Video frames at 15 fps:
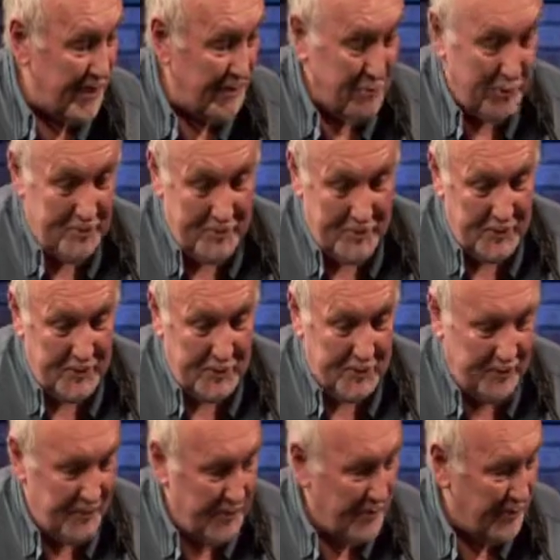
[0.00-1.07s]
that
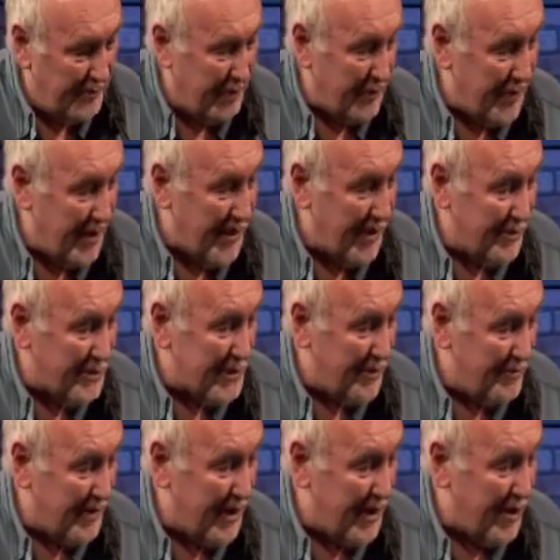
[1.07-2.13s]
pointed out
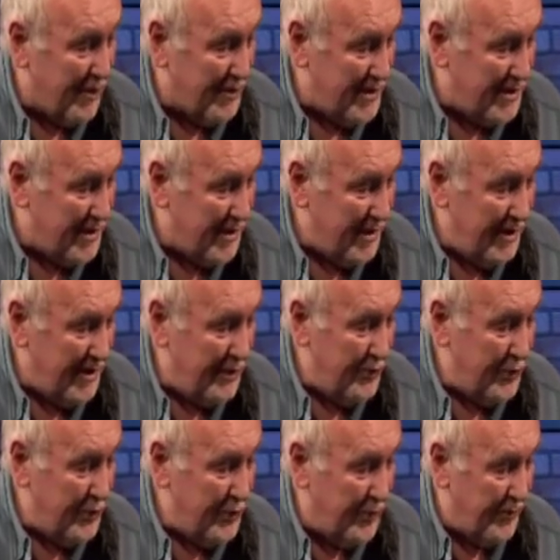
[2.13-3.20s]
something else
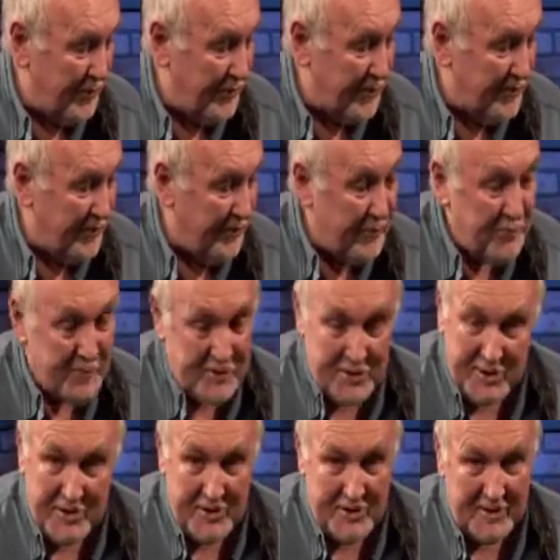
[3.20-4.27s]
too. This fifth
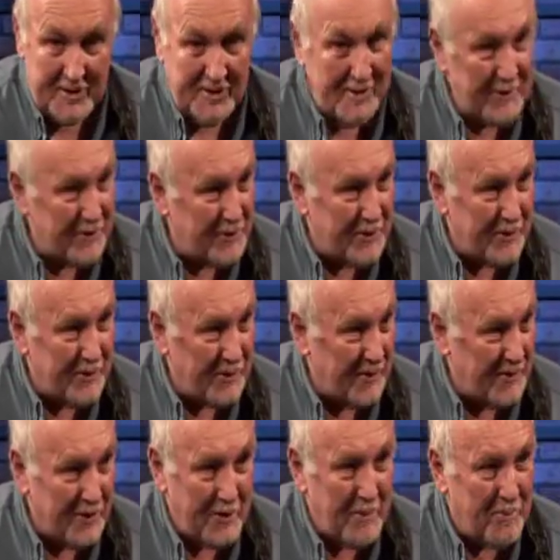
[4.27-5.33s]
position is
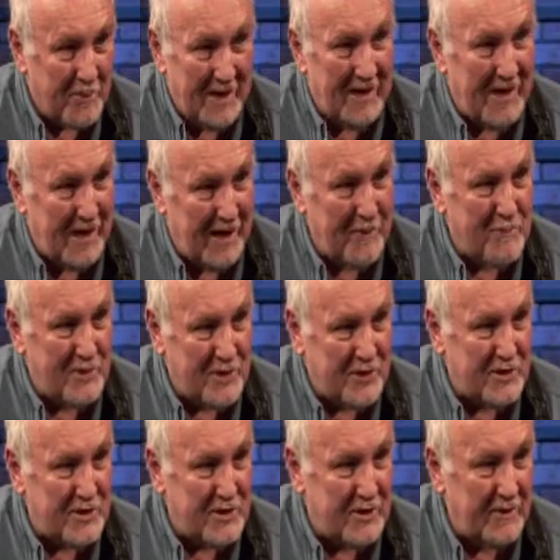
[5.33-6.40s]
another big A
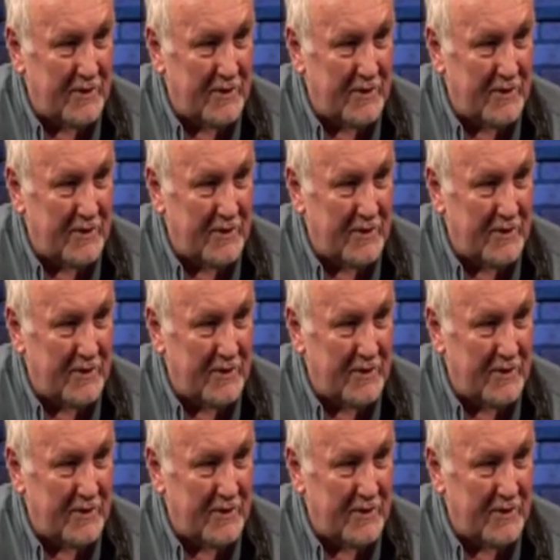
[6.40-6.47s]
position.